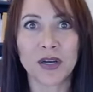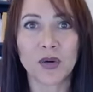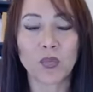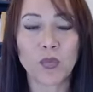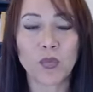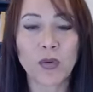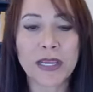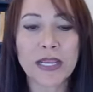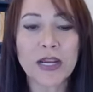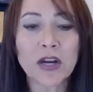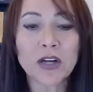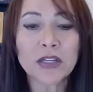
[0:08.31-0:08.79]

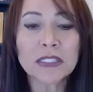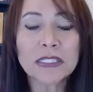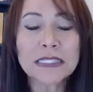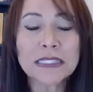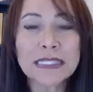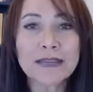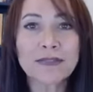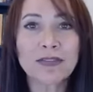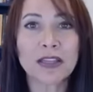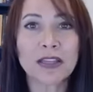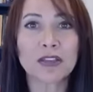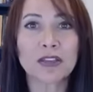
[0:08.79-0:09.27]
We are
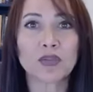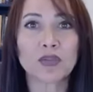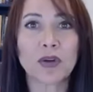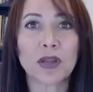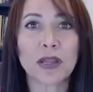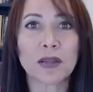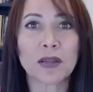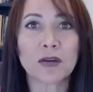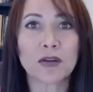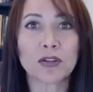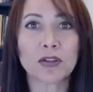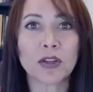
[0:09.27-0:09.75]
living through
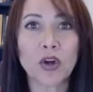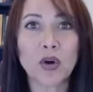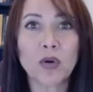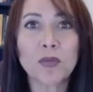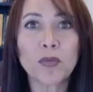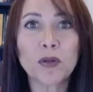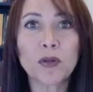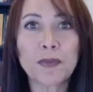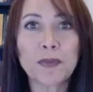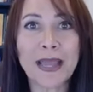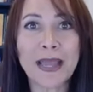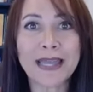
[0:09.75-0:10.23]
a
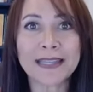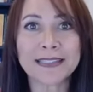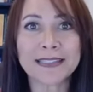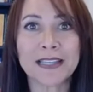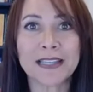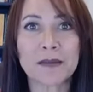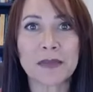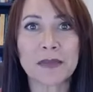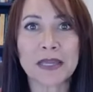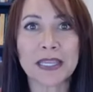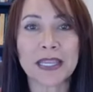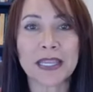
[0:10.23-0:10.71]
global
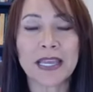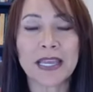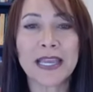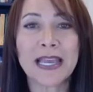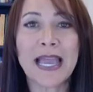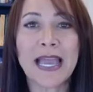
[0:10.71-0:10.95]
pandemic,